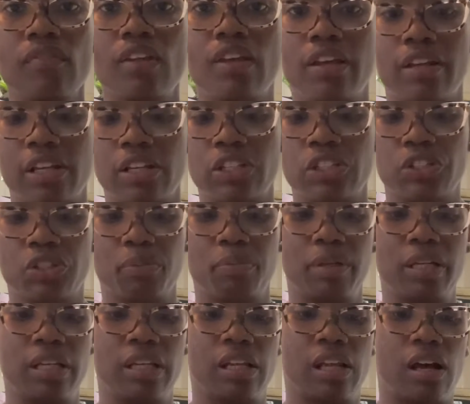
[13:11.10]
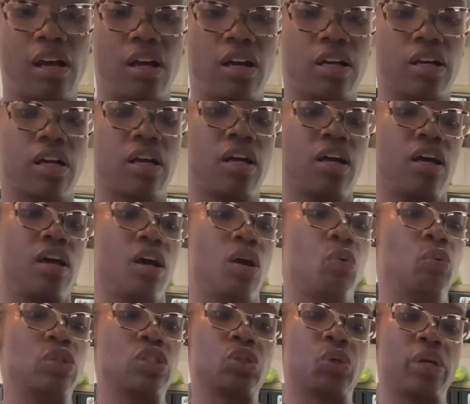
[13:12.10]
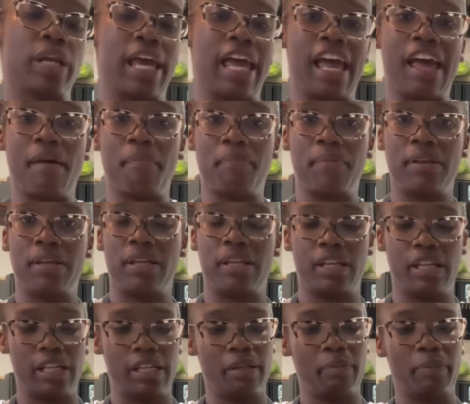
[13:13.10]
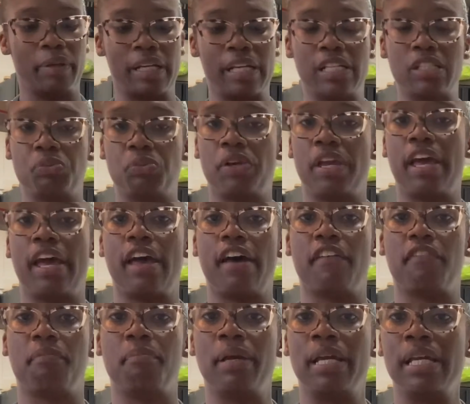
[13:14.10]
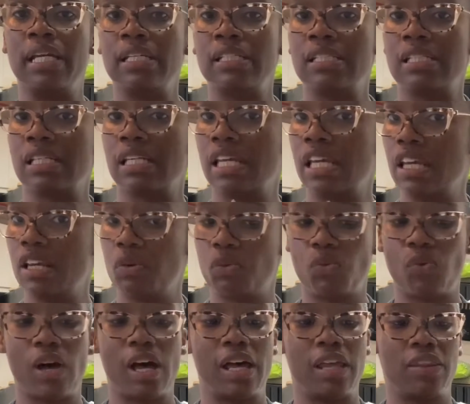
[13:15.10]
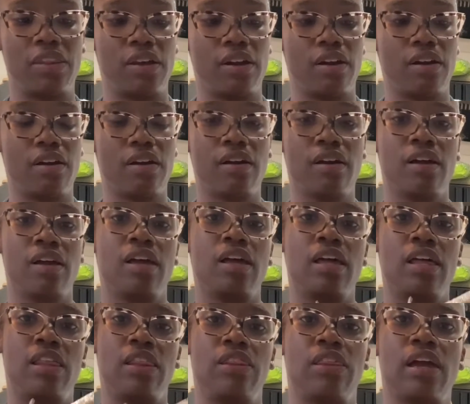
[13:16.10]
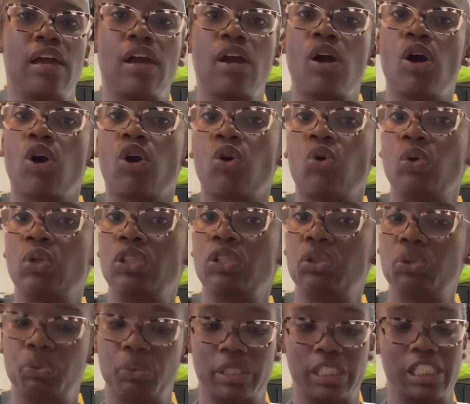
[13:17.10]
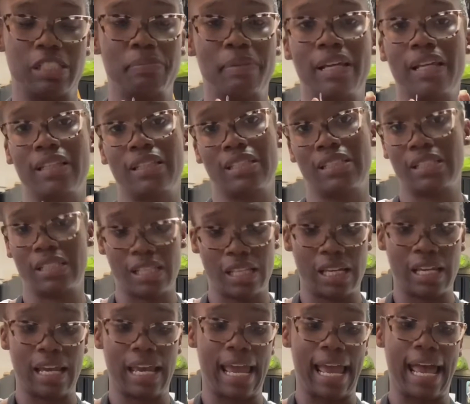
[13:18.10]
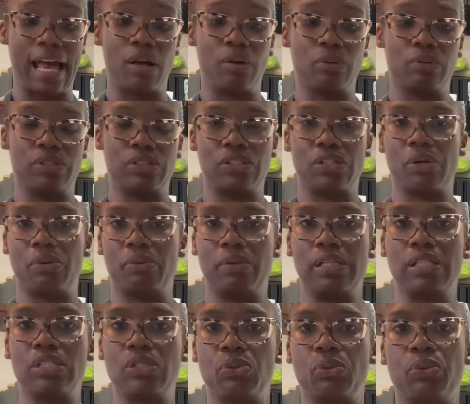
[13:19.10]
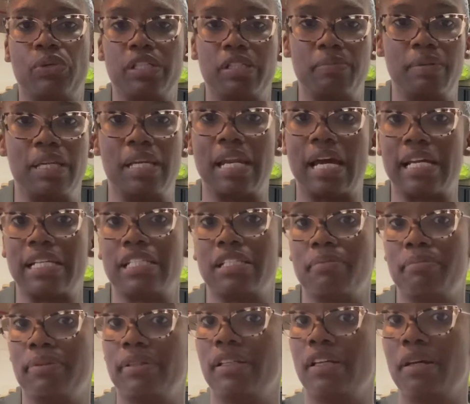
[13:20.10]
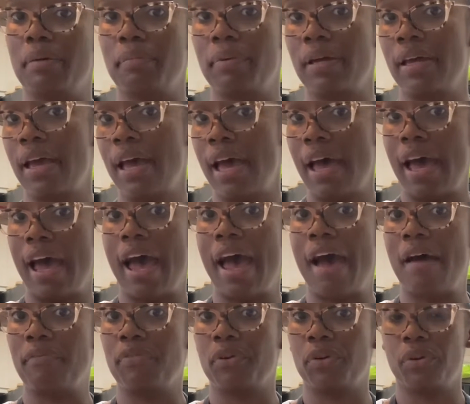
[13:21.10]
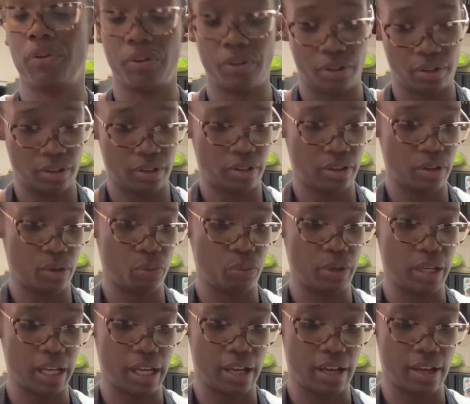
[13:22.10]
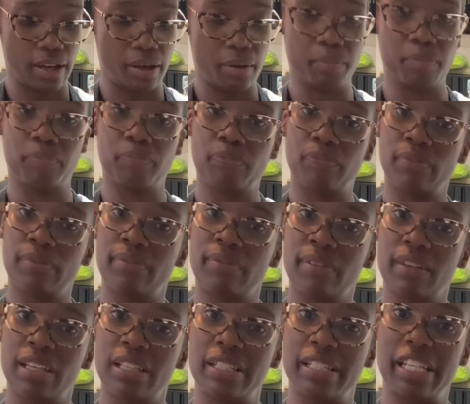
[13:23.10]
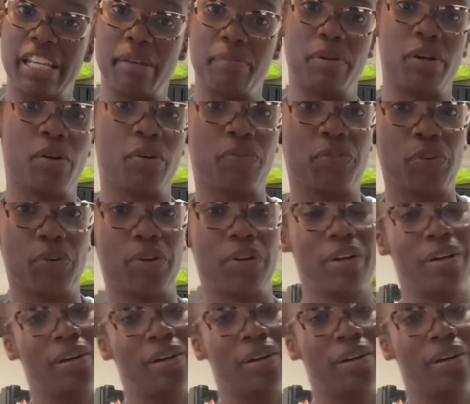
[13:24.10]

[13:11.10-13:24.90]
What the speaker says: there's your meat log. What's going to happen, because we have beans and quinoa in there, they are going to expand this thing out. So it's going to be nice and plump after we steam it over